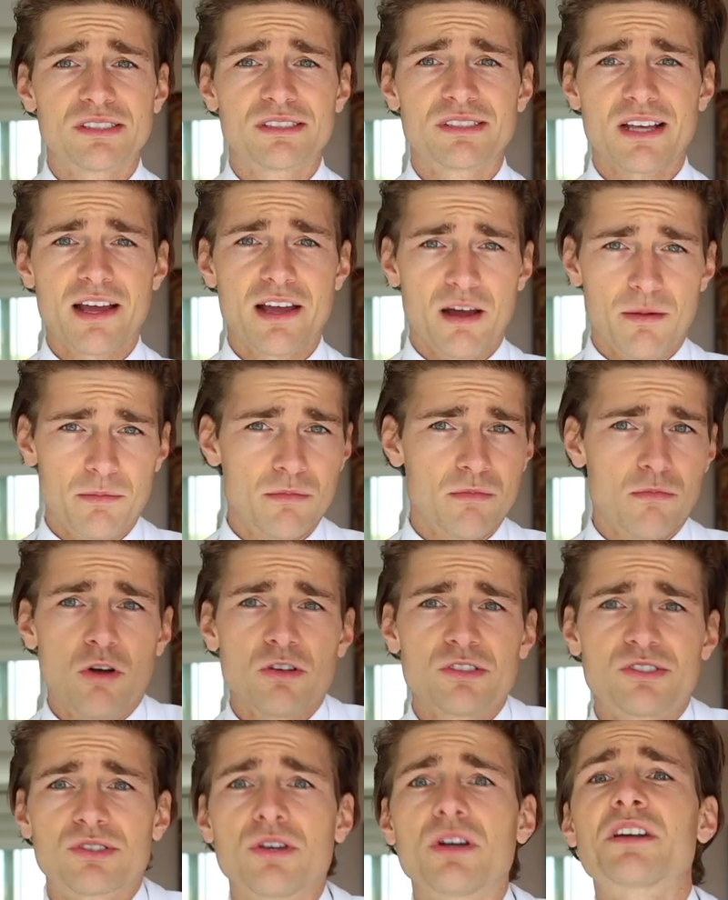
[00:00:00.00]
since I am
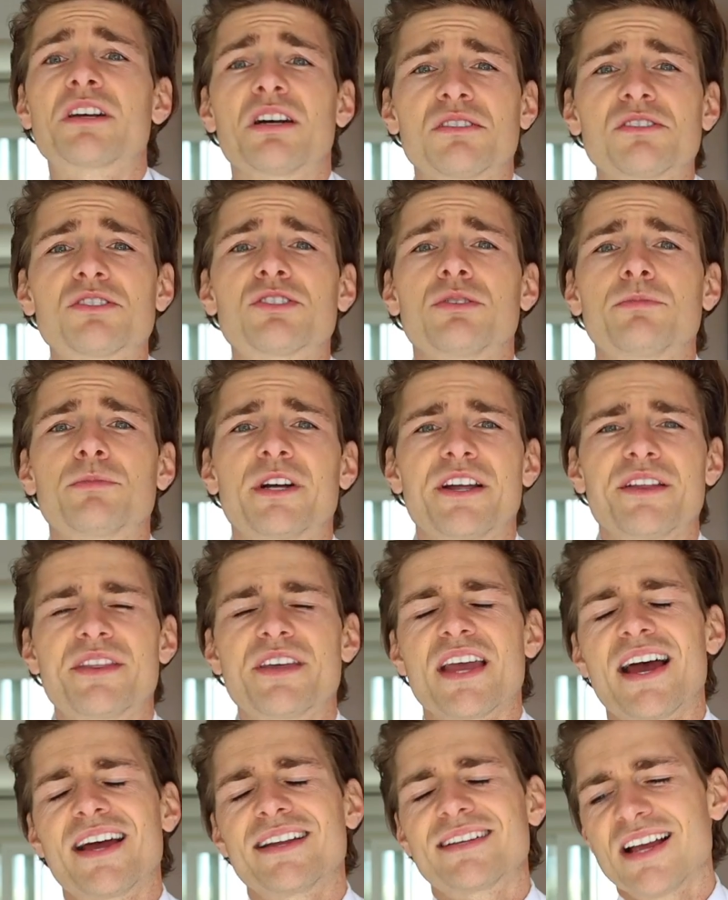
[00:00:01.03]
also a consumer in
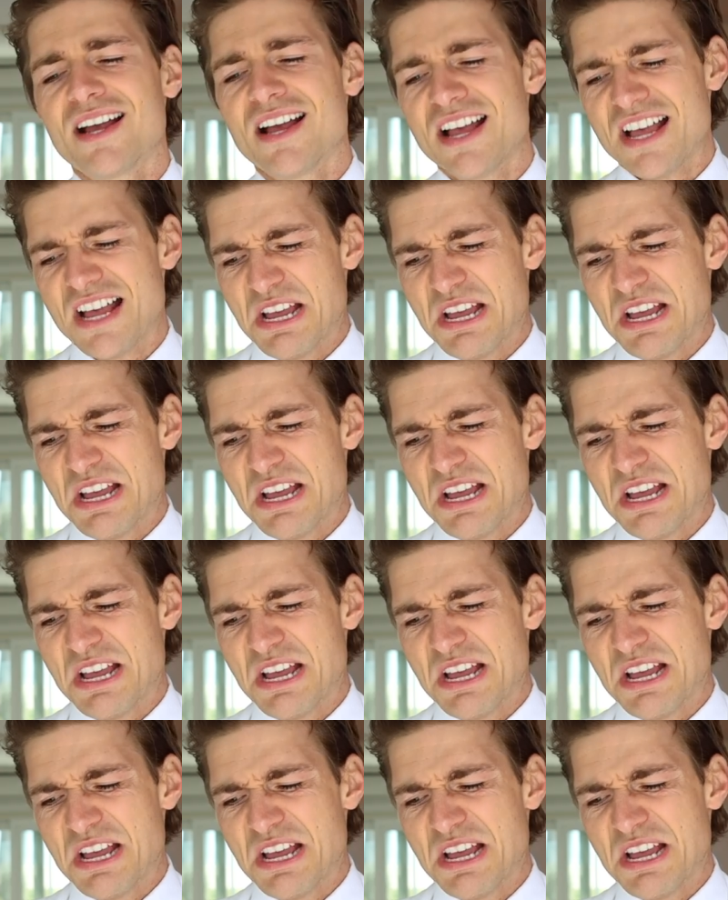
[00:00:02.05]
the end.